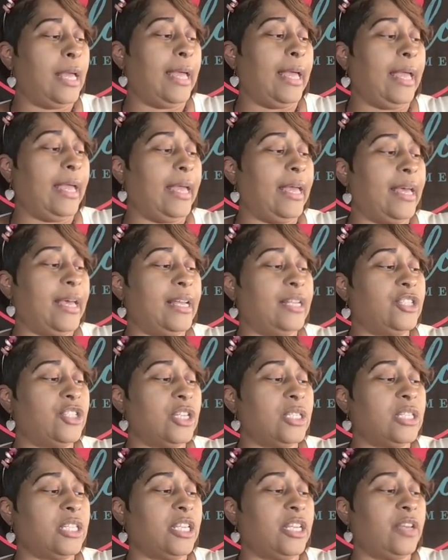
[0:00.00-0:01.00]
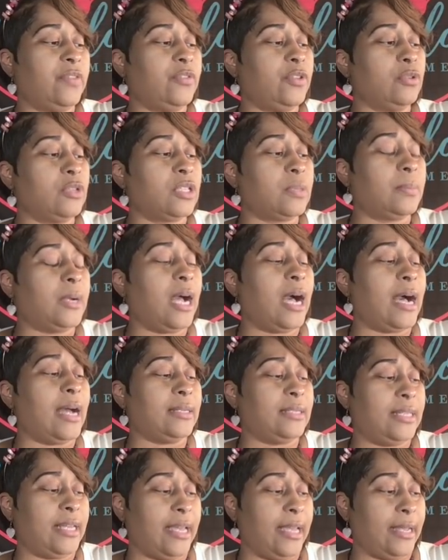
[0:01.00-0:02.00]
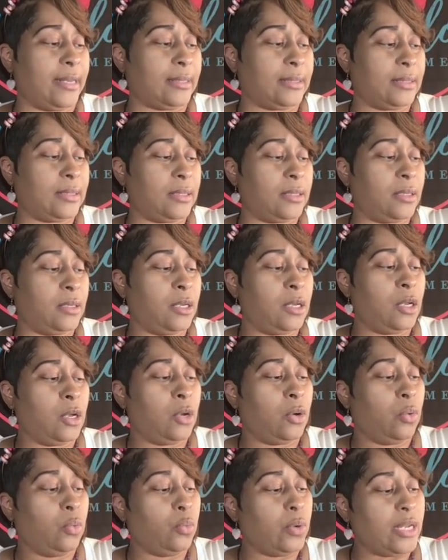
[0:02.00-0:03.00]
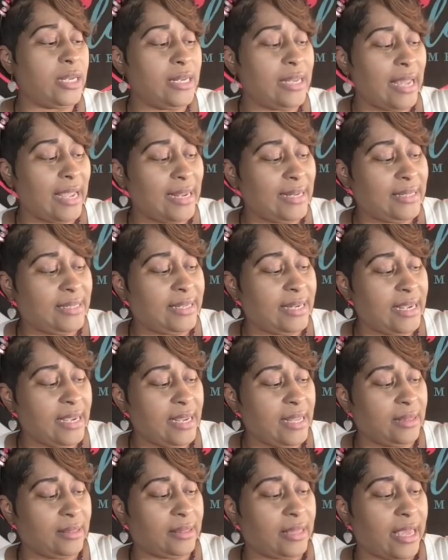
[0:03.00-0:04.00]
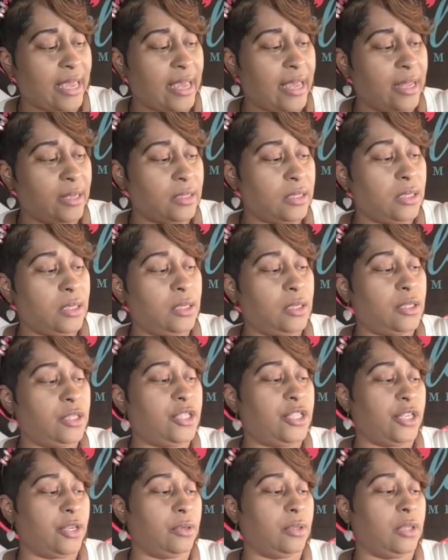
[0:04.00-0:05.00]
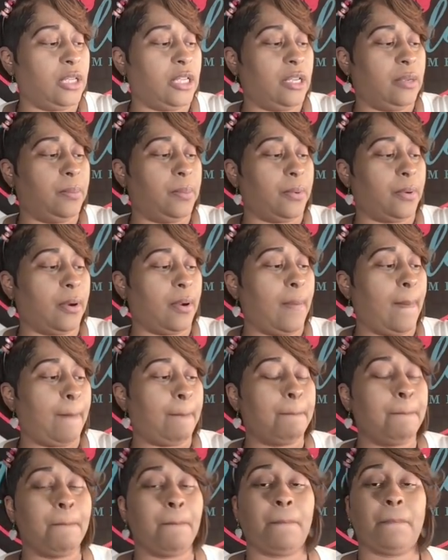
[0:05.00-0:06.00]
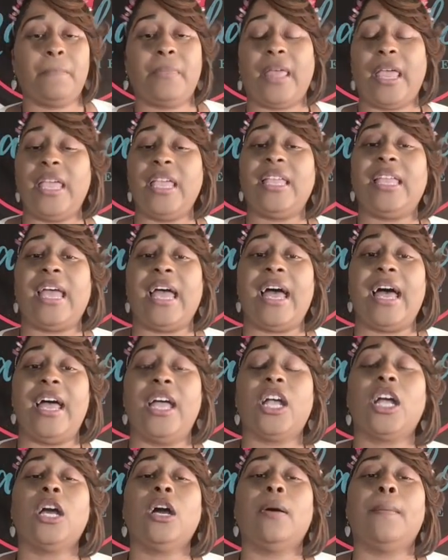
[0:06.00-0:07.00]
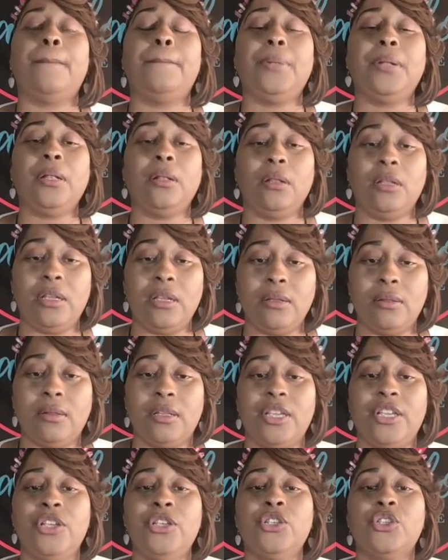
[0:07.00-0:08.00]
And just to give you some context, when they did that, dear Libra, they got completely